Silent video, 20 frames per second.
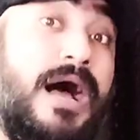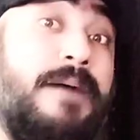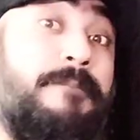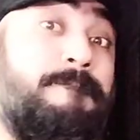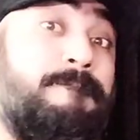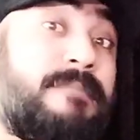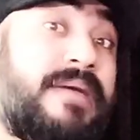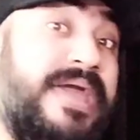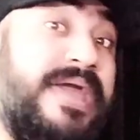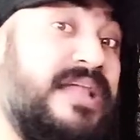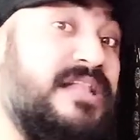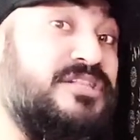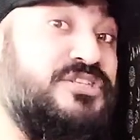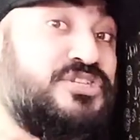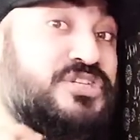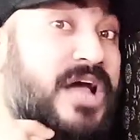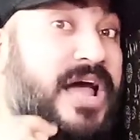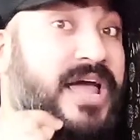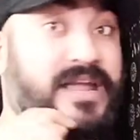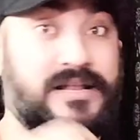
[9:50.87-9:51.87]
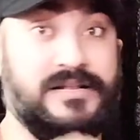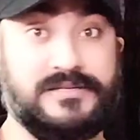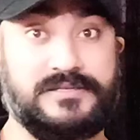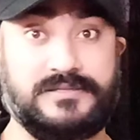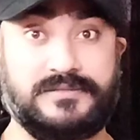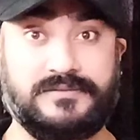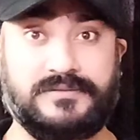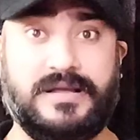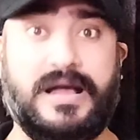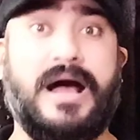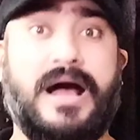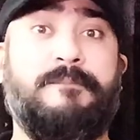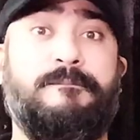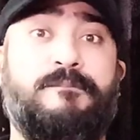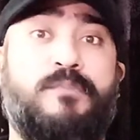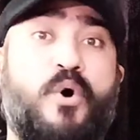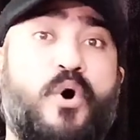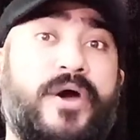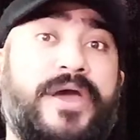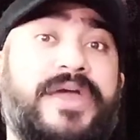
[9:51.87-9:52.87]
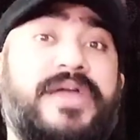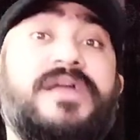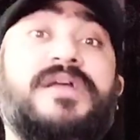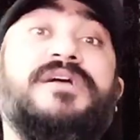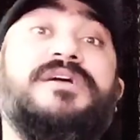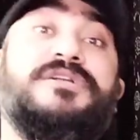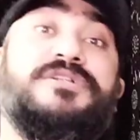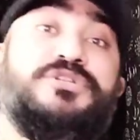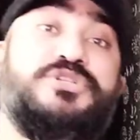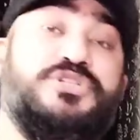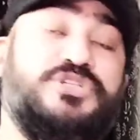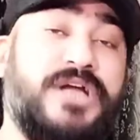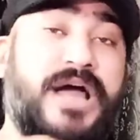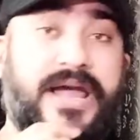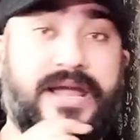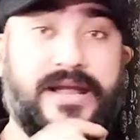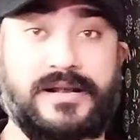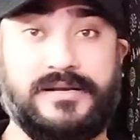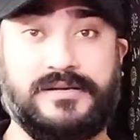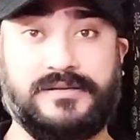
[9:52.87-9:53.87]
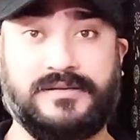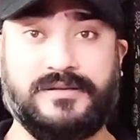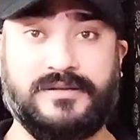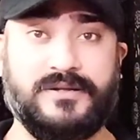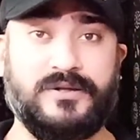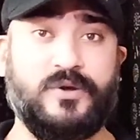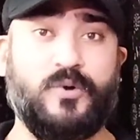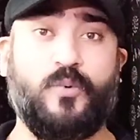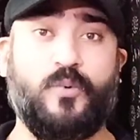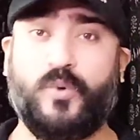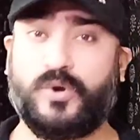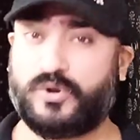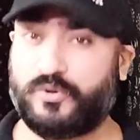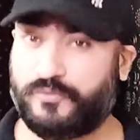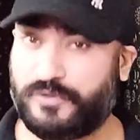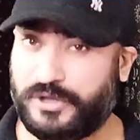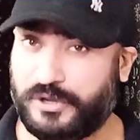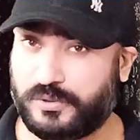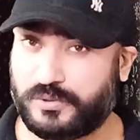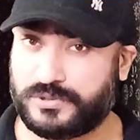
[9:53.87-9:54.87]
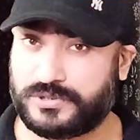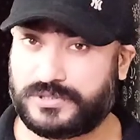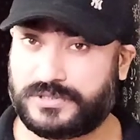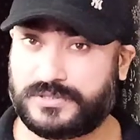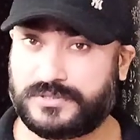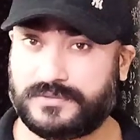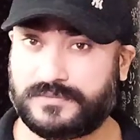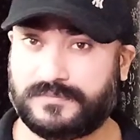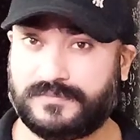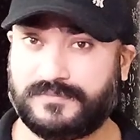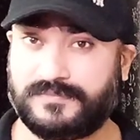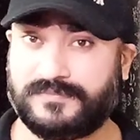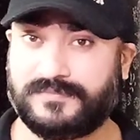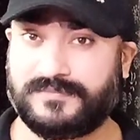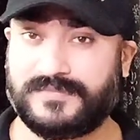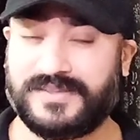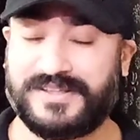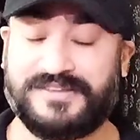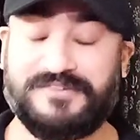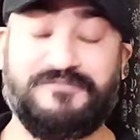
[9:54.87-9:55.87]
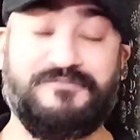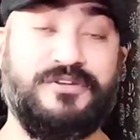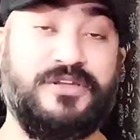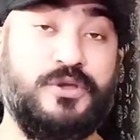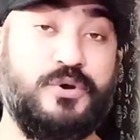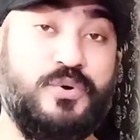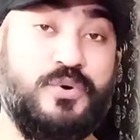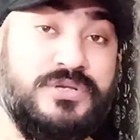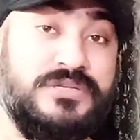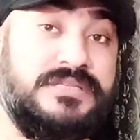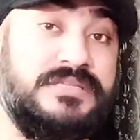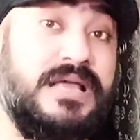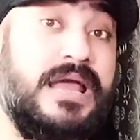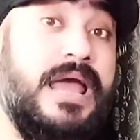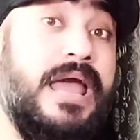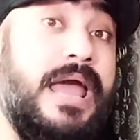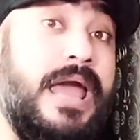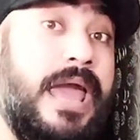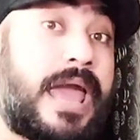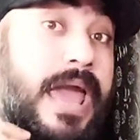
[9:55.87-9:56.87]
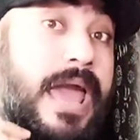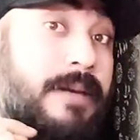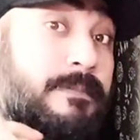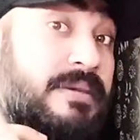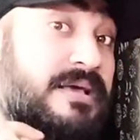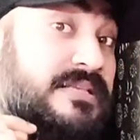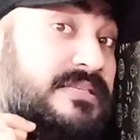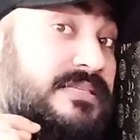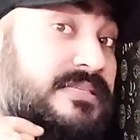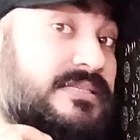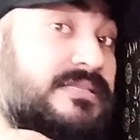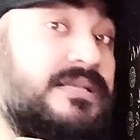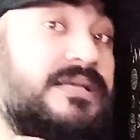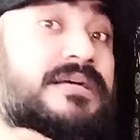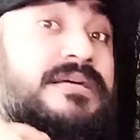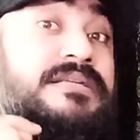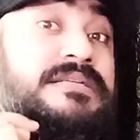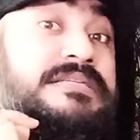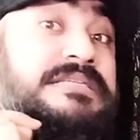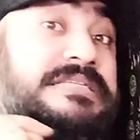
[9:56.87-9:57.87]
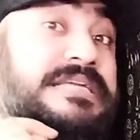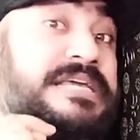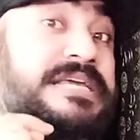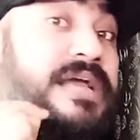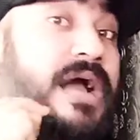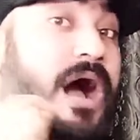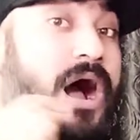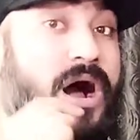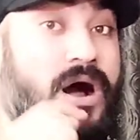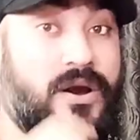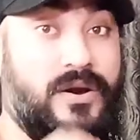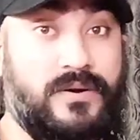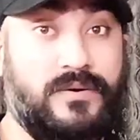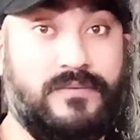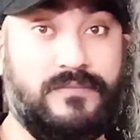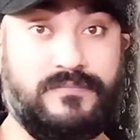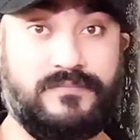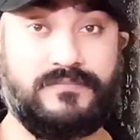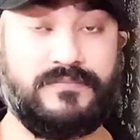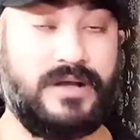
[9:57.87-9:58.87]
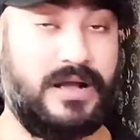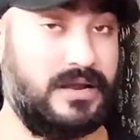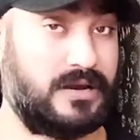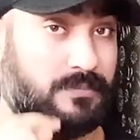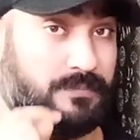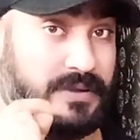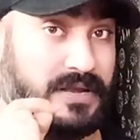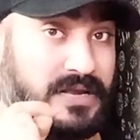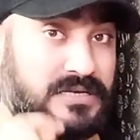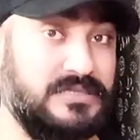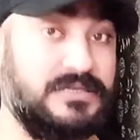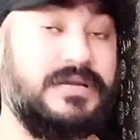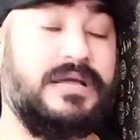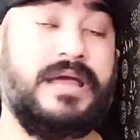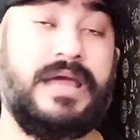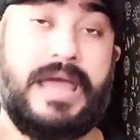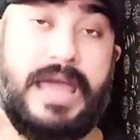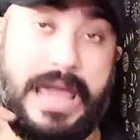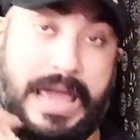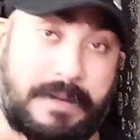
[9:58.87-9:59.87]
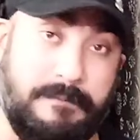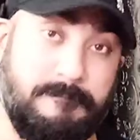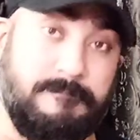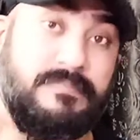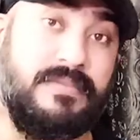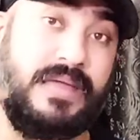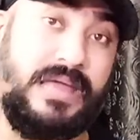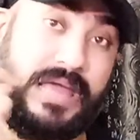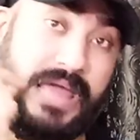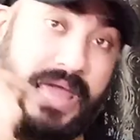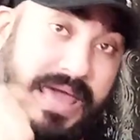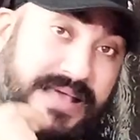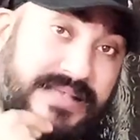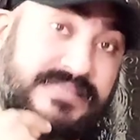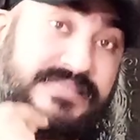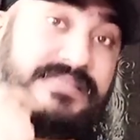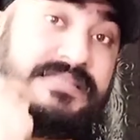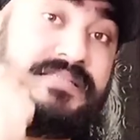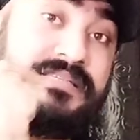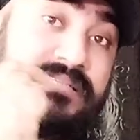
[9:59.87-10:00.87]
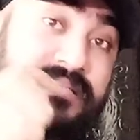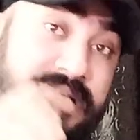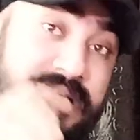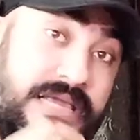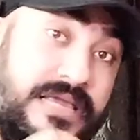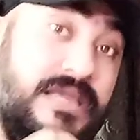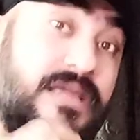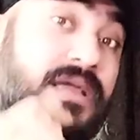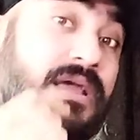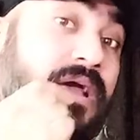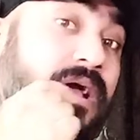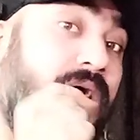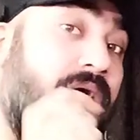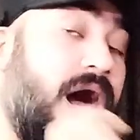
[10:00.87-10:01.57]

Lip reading: a male child, a boy child, what do we use? We use MSTR. I repeat, MSTR.